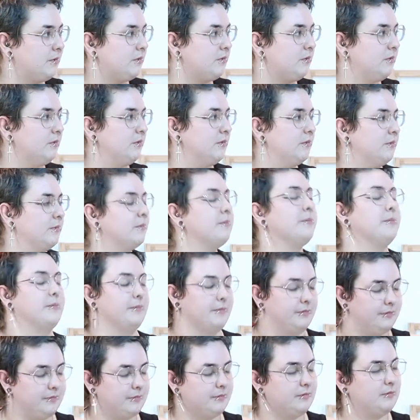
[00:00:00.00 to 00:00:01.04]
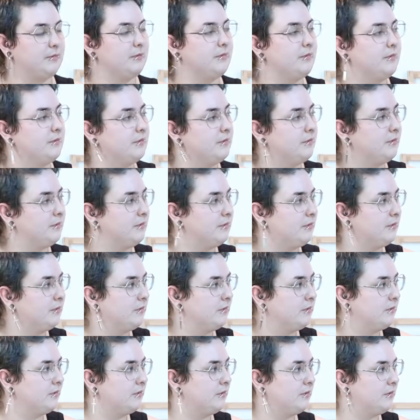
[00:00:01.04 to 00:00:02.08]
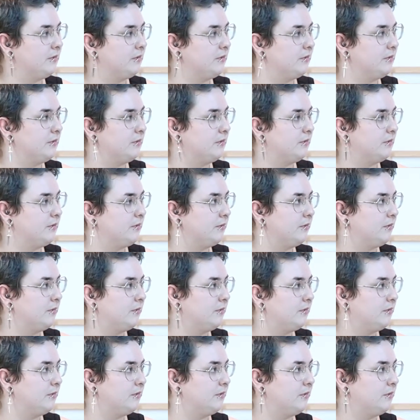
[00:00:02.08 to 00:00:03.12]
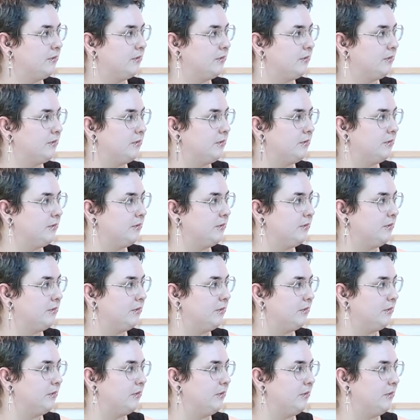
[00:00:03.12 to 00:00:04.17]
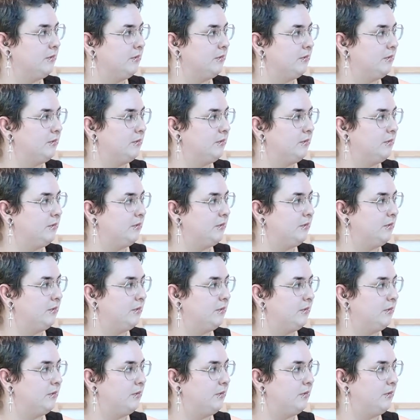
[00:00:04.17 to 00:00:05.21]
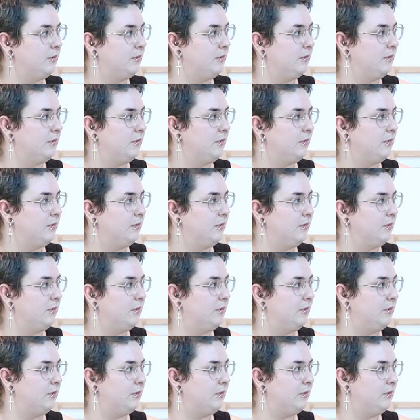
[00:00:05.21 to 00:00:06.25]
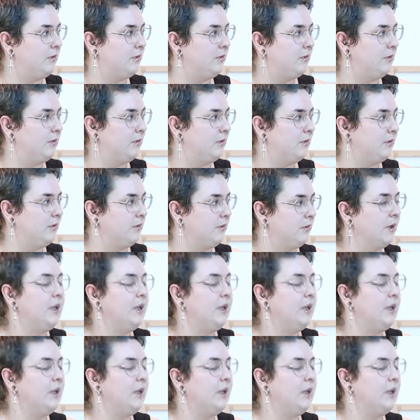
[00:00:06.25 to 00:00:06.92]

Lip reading: This person isn't speaking.